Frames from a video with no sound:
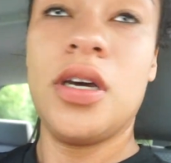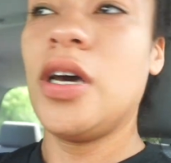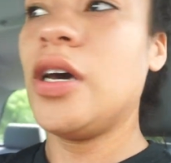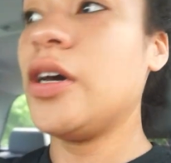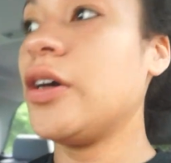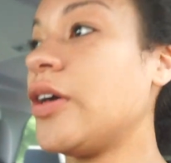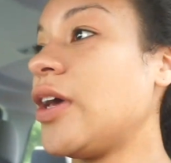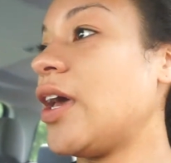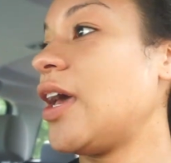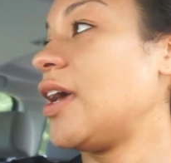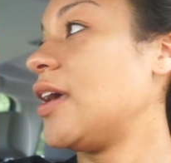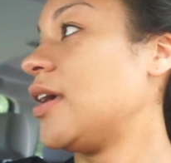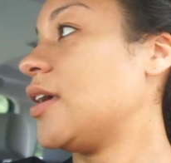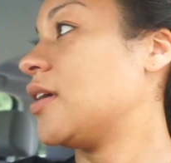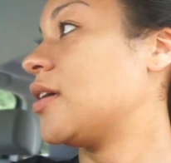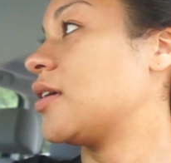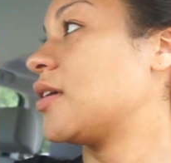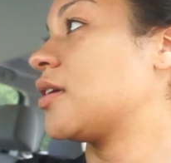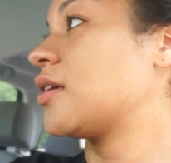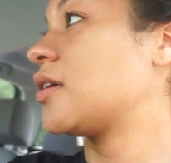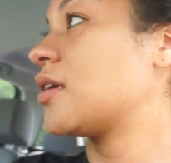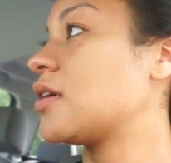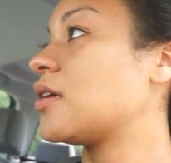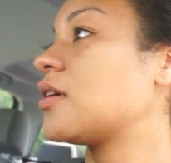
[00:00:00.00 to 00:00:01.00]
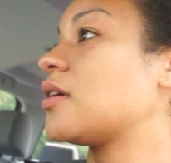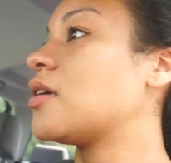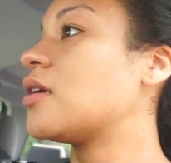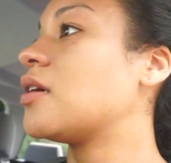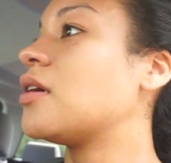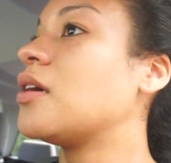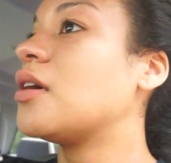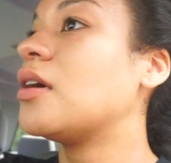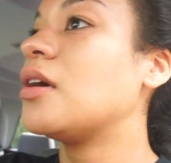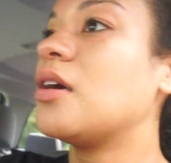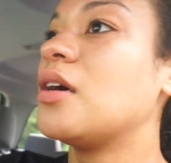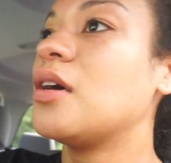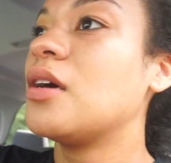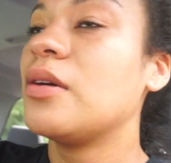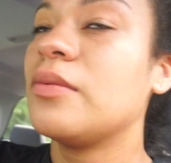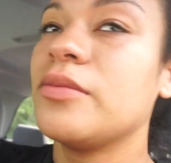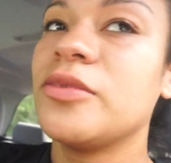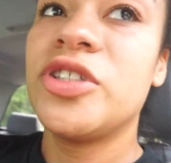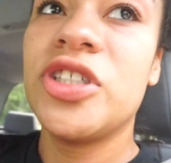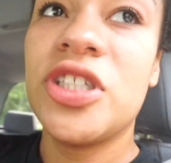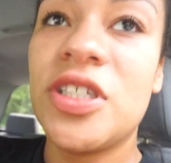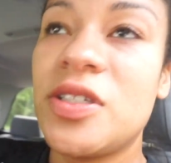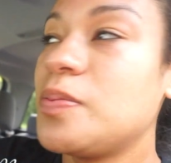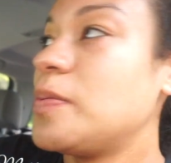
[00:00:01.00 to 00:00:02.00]
Okay.
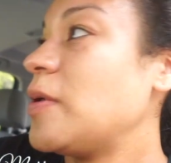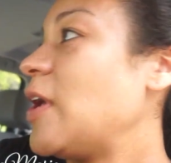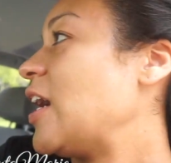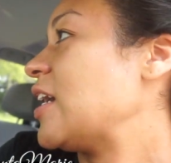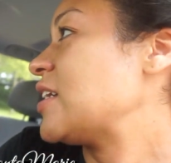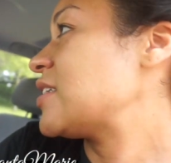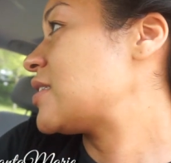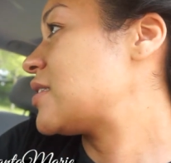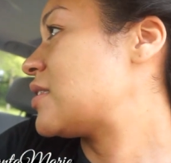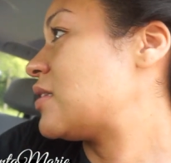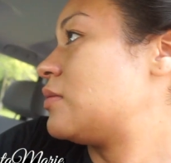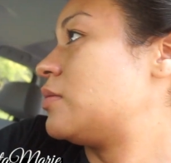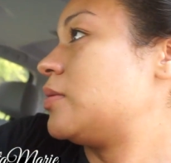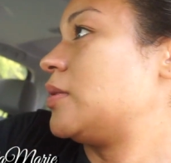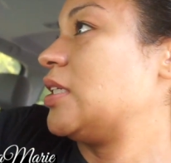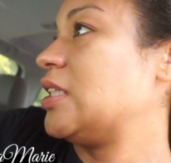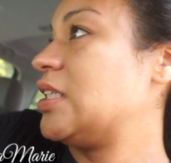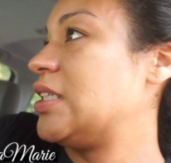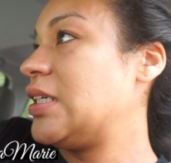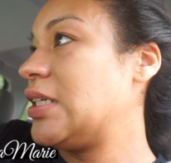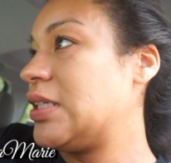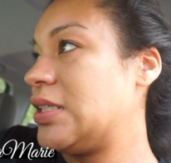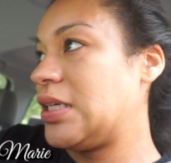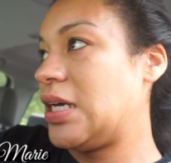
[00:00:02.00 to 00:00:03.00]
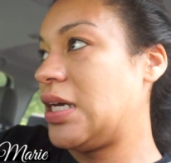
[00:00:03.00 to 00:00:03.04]
Just passed the PT